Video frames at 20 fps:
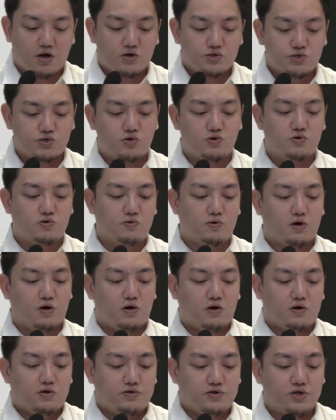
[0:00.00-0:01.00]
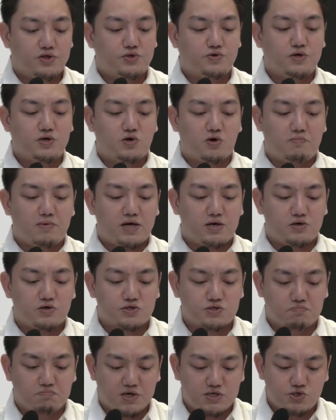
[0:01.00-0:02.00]
So, the 3
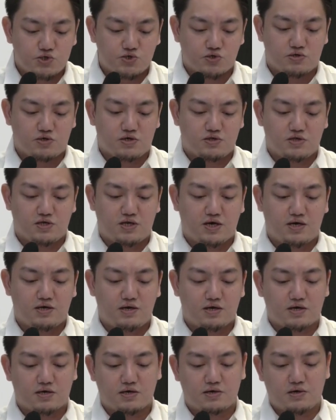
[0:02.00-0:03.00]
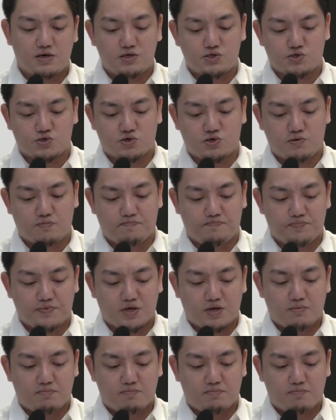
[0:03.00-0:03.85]
commanders mentioned in the dying declaration,